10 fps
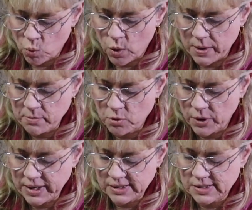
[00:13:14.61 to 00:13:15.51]

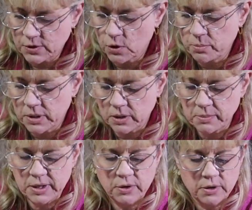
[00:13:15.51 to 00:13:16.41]
1.0
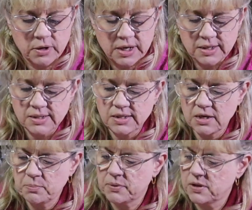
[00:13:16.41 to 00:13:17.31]
millimeter
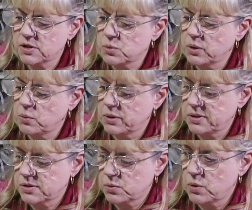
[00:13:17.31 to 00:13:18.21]
tip. This one
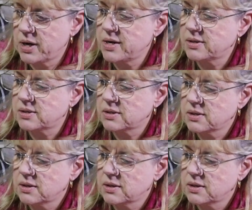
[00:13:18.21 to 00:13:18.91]
was what?